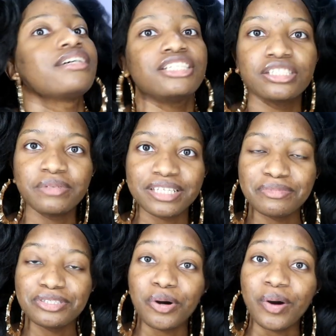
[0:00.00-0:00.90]
it just makes
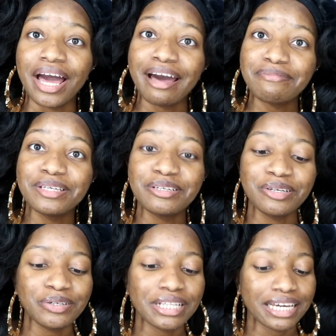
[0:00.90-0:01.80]
me so happy
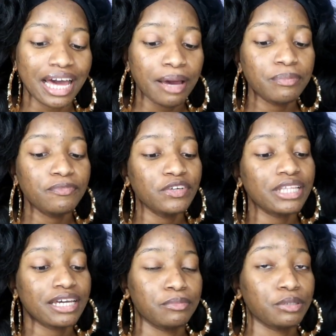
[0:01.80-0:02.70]
yo like i
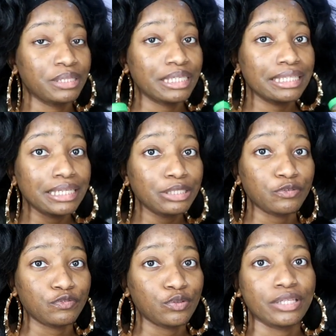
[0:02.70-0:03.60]
feel like i'm gonna be cleaning
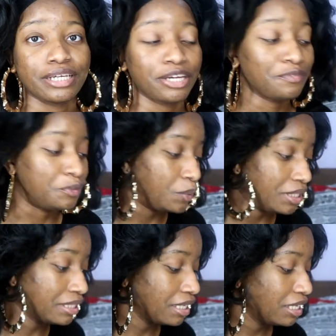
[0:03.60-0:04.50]
the floor like every
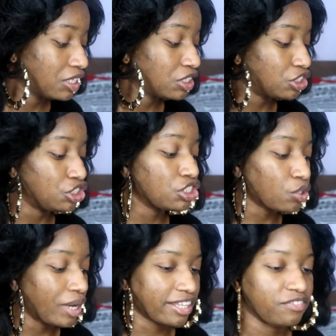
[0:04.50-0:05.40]
week just
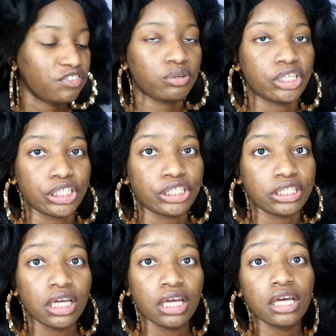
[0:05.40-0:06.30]
so i can feel
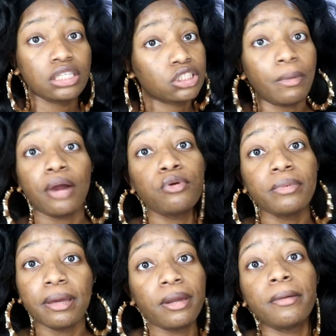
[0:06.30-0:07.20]
good so my
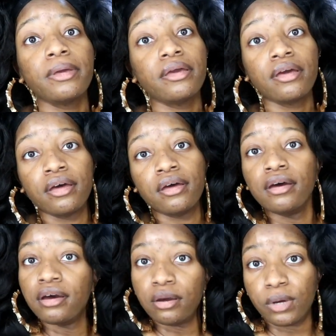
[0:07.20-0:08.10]
roommate better be
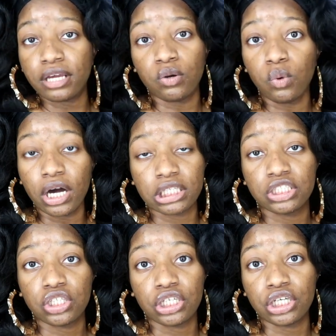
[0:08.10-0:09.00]
ready to walk
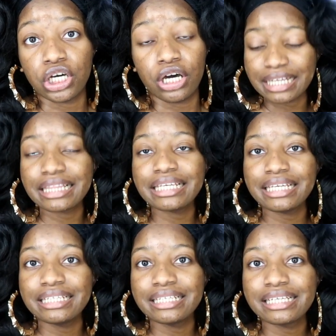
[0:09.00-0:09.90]
into a
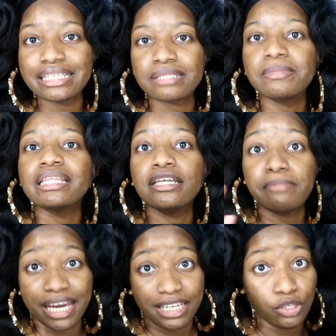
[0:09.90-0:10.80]
clean, smelly,
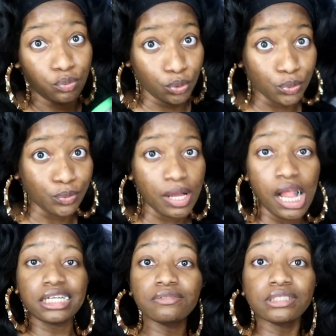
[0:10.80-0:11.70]
piney room
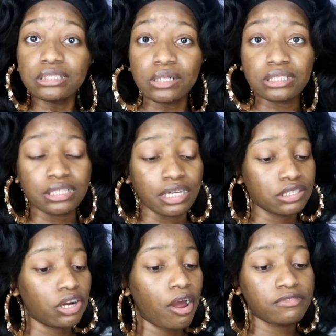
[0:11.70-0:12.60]
every single Sunday
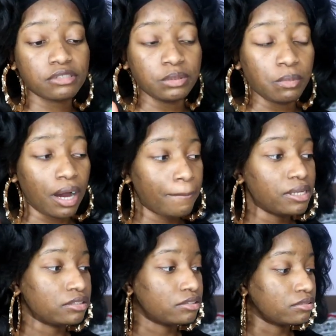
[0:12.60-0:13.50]
because girl, I'm gonna be
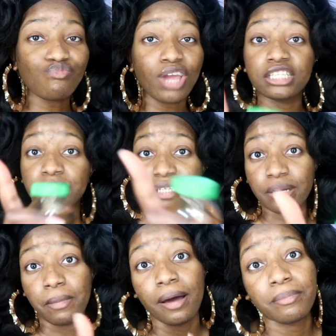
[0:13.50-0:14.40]
mopping.
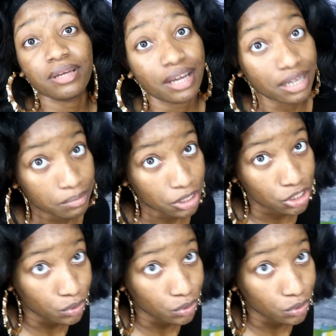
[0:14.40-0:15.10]
speaking of mopping, I got me a